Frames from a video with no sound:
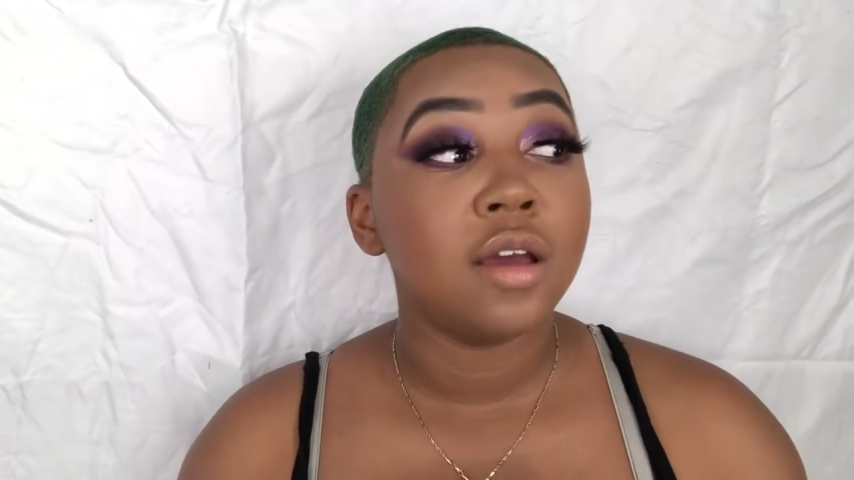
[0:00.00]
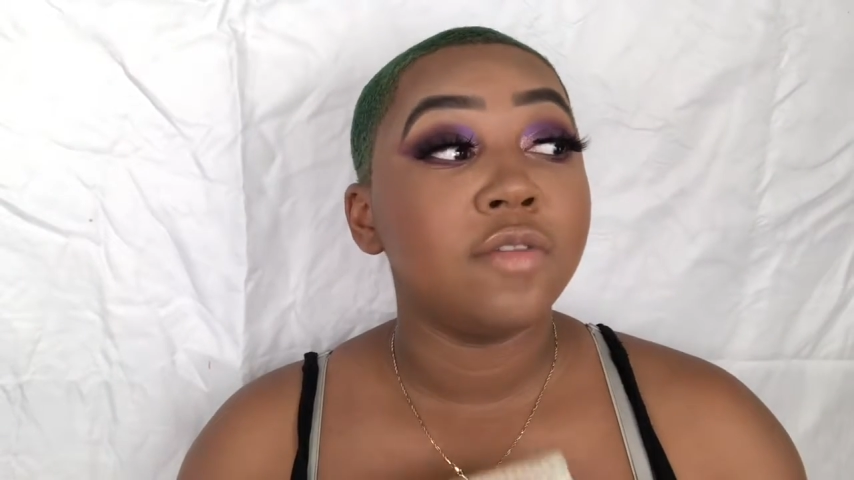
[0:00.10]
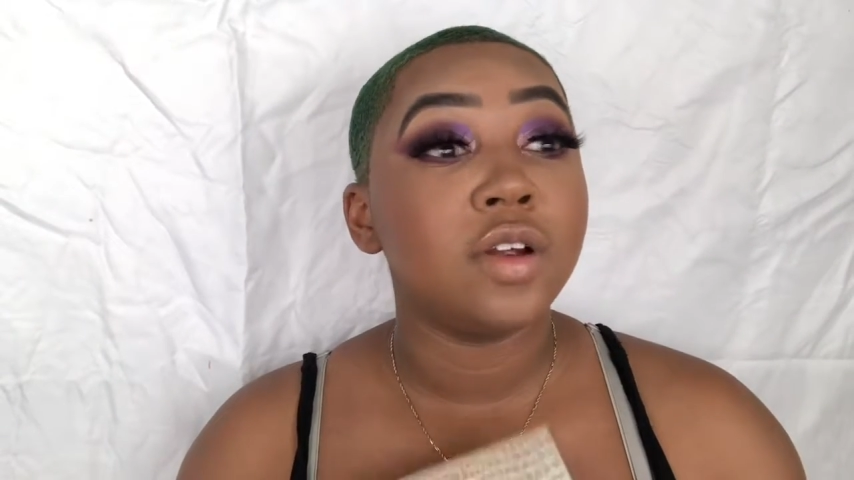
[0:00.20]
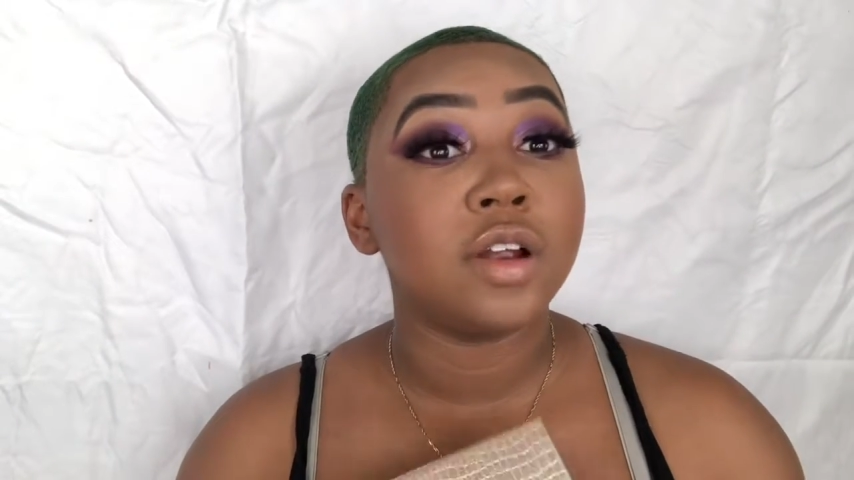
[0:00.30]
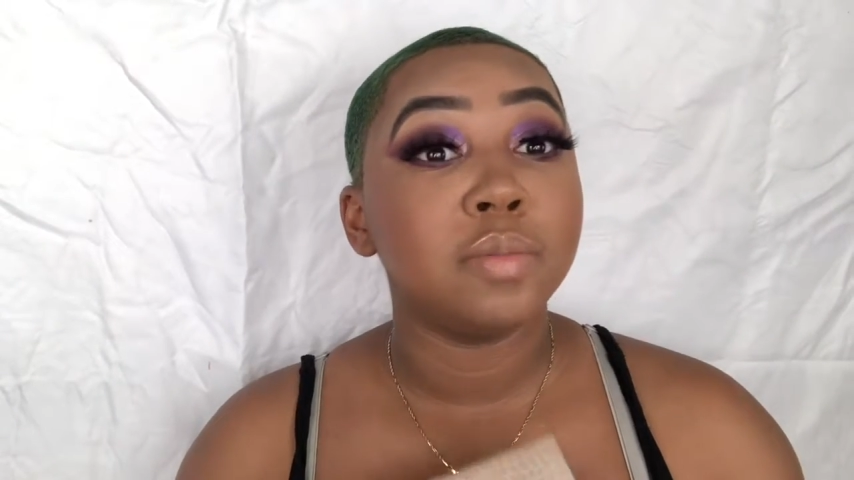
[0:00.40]

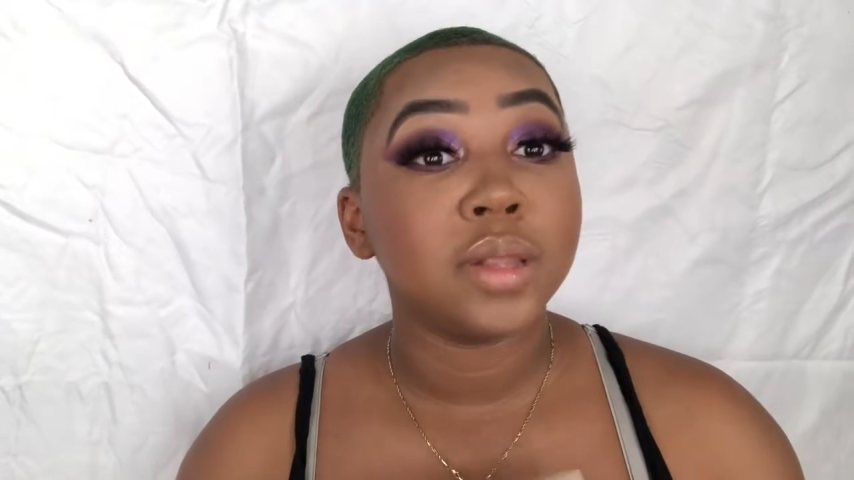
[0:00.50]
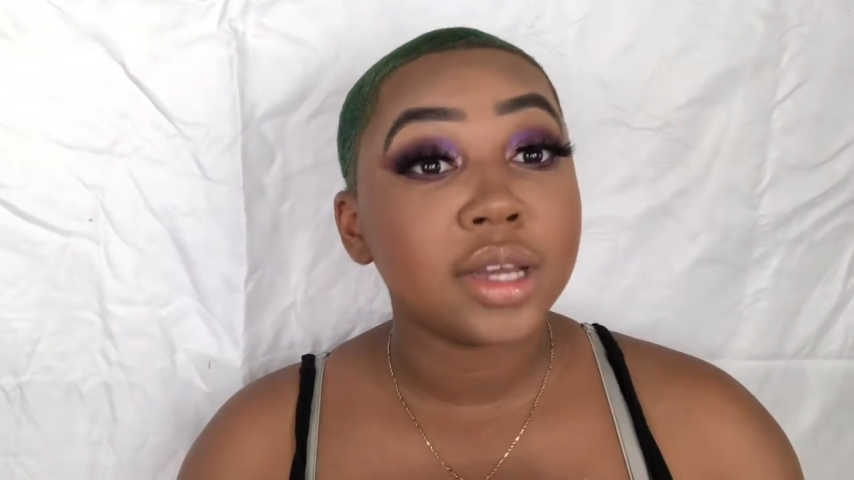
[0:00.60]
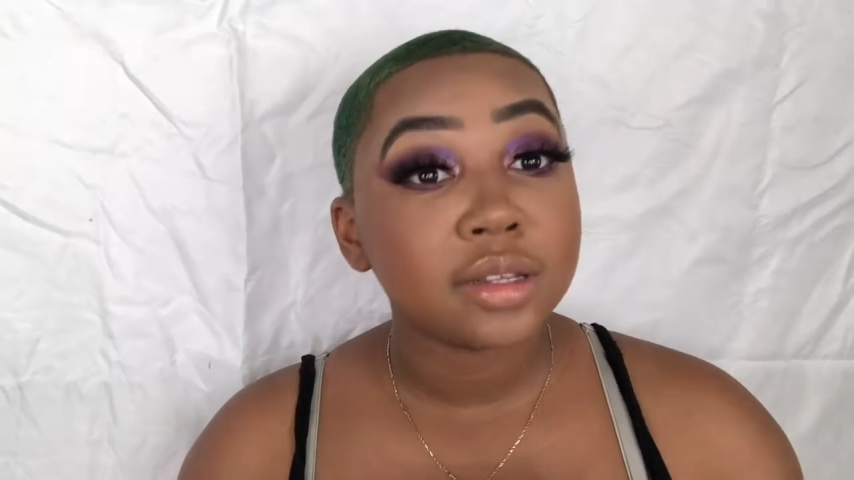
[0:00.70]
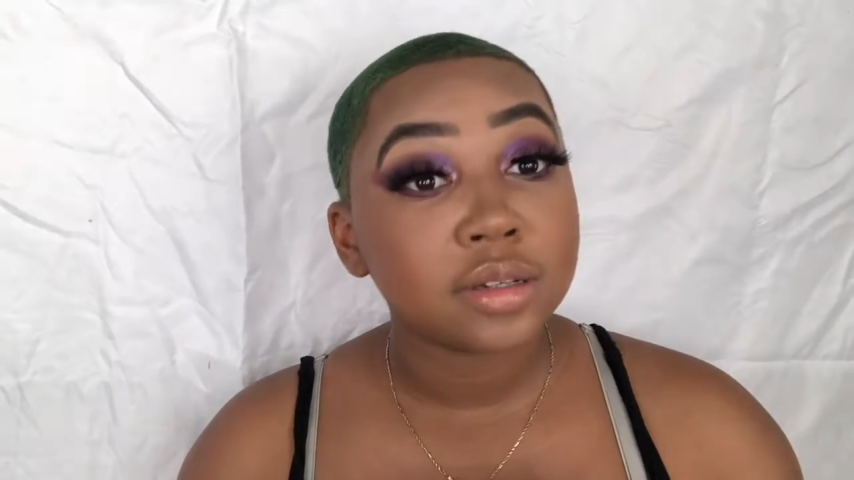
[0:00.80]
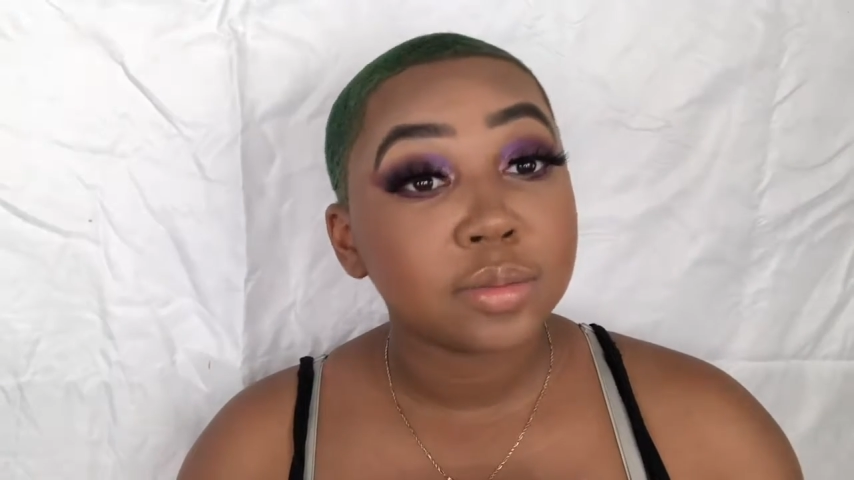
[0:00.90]
very
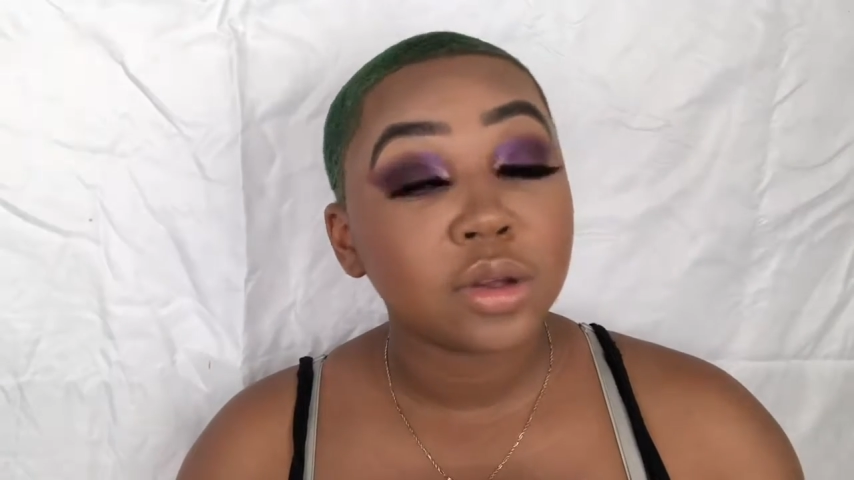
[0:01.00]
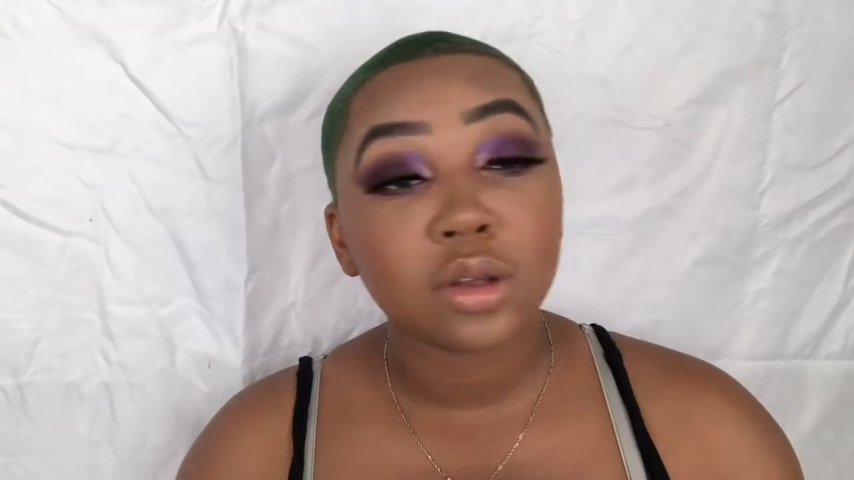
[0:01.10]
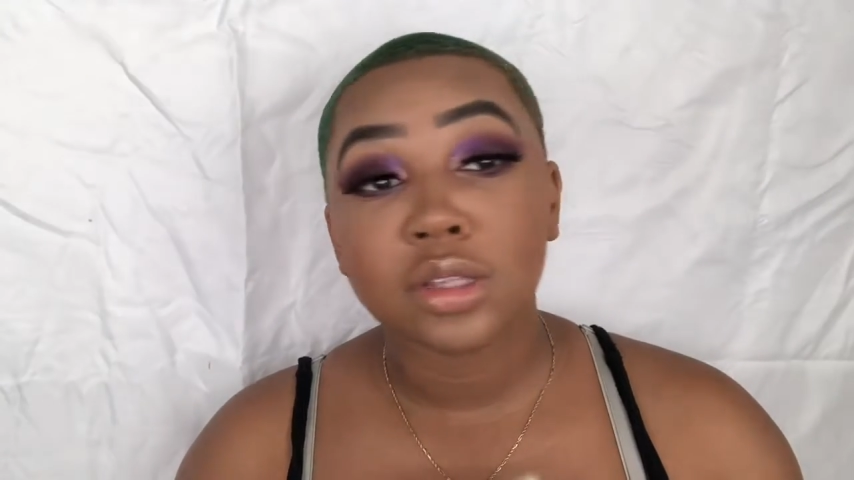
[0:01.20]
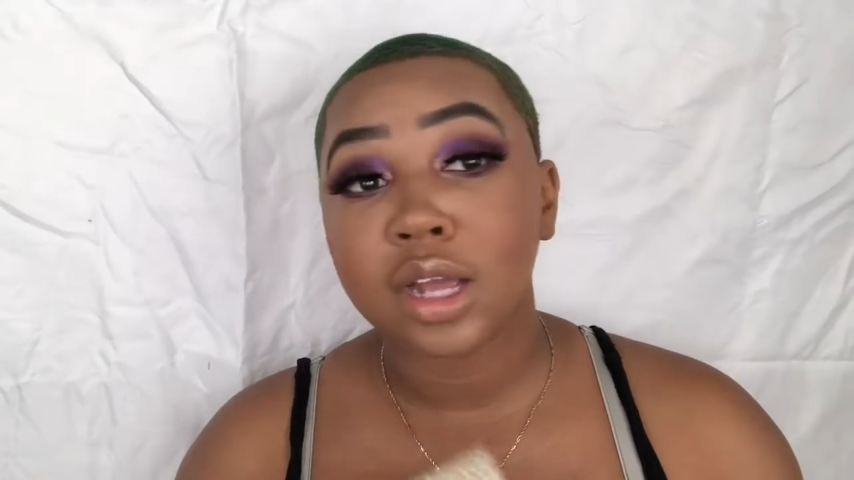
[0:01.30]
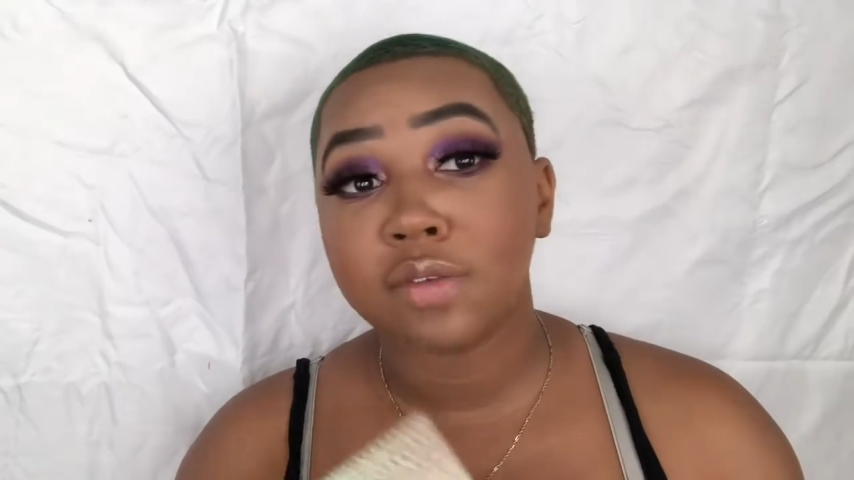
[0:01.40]
blendable.